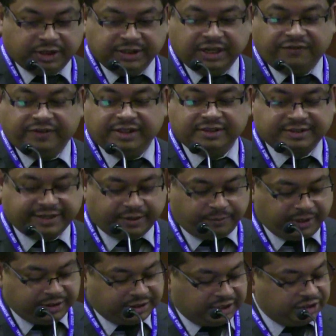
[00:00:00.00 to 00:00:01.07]
11
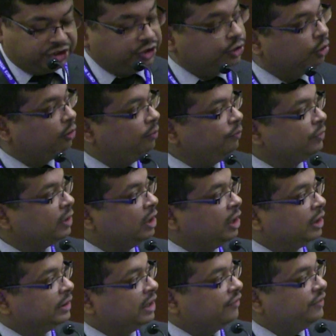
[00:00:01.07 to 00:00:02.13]
segmented genome.
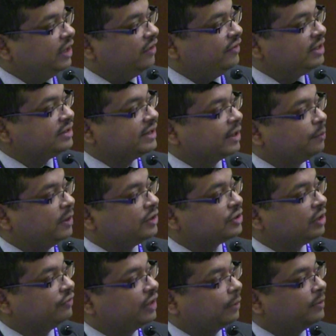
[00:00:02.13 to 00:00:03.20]
They have 11
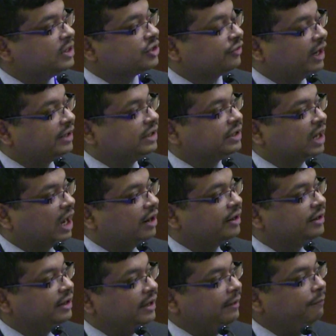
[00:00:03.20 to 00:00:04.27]
segments of double-stranded
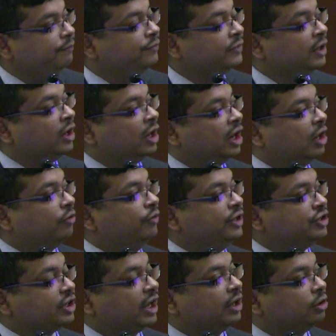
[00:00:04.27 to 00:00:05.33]
RNA,
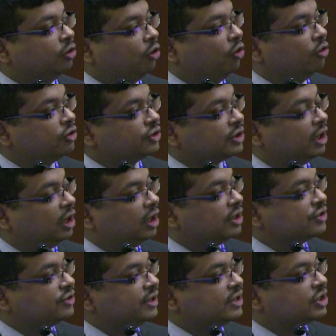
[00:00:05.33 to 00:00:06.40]
which encodes
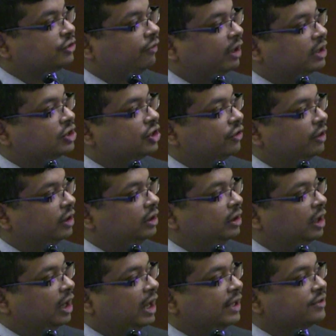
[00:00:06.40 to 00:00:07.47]
6
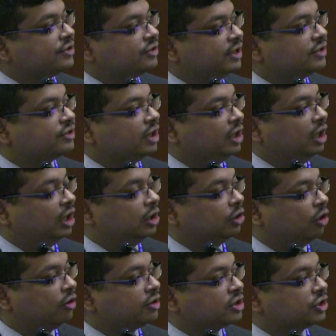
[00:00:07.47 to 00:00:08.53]
structural and 6
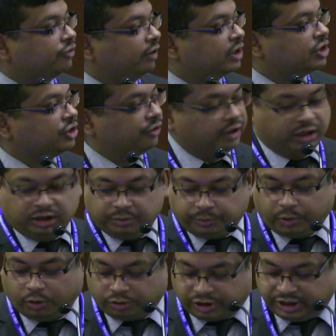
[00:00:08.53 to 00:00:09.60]
non-structural
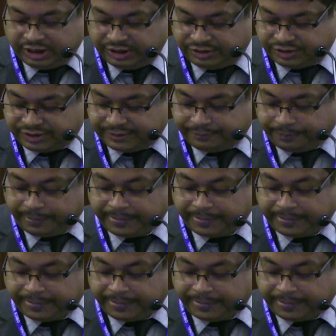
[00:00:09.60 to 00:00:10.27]
proteins.